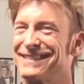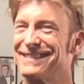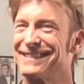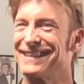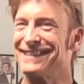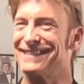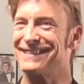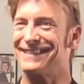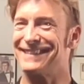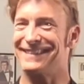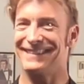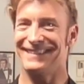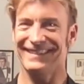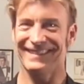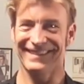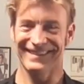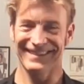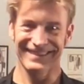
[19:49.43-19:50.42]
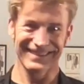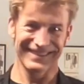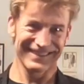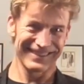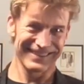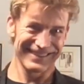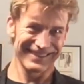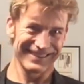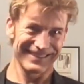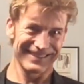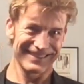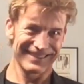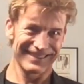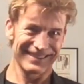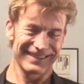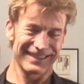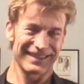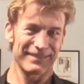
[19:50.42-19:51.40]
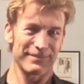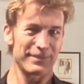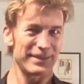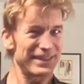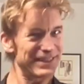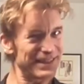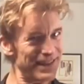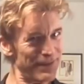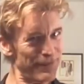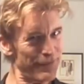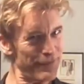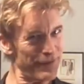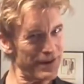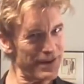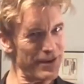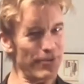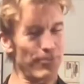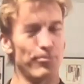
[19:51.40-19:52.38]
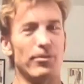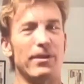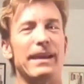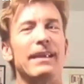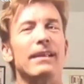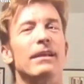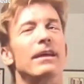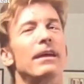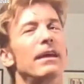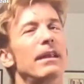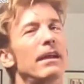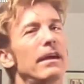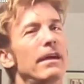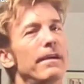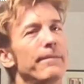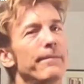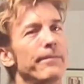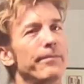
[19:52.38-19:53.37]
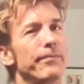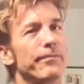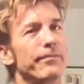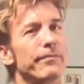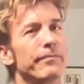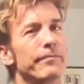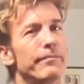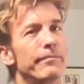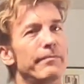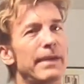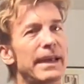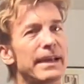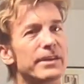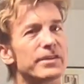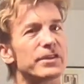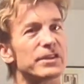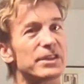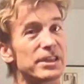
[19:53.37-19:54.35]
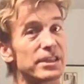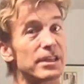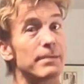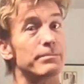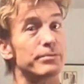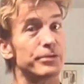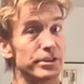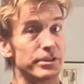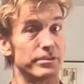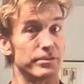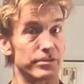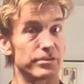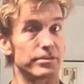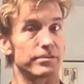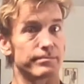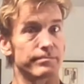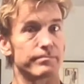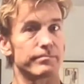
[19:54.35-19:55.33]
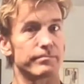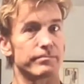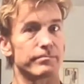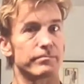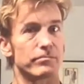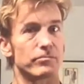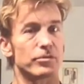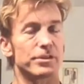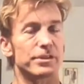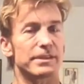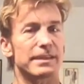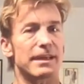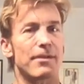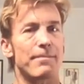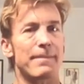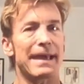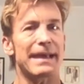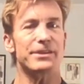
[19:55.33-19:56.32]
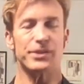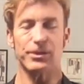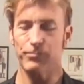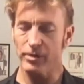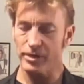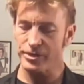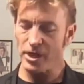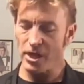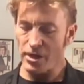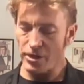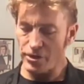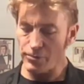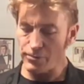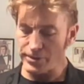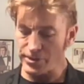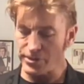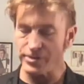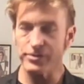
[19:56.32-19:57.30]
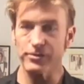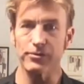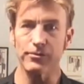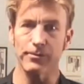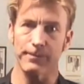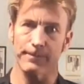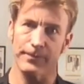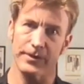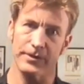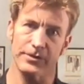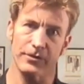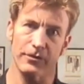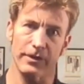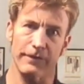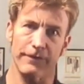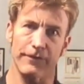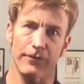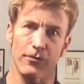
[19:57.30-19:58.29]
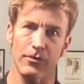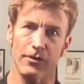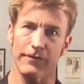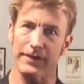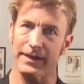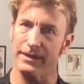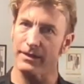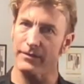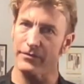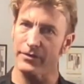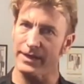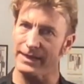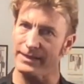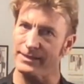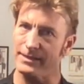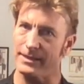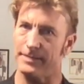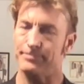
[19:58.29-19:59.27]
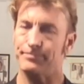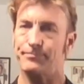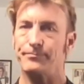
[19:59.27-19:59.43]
That's it. But isn't that funny? Your brain kind of makes assumptions. which is how magic works. You assume there's only four if I cover that side.